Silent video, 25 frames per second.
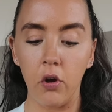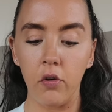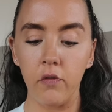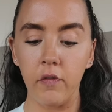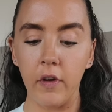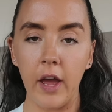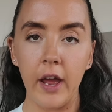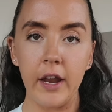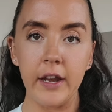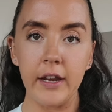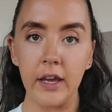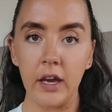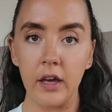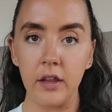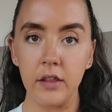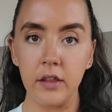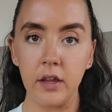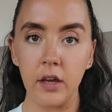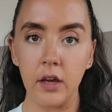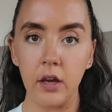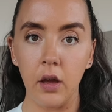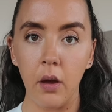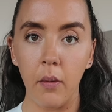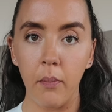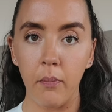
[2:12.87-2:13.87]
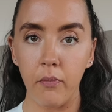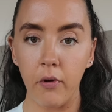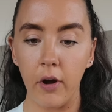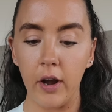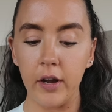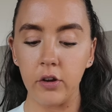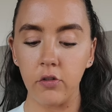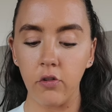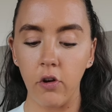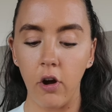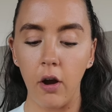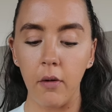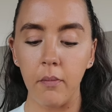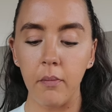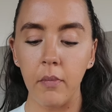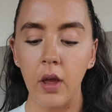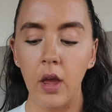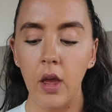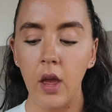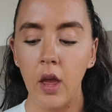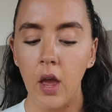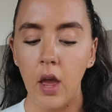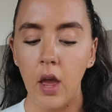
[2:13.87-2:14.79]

over any other breadcrumb.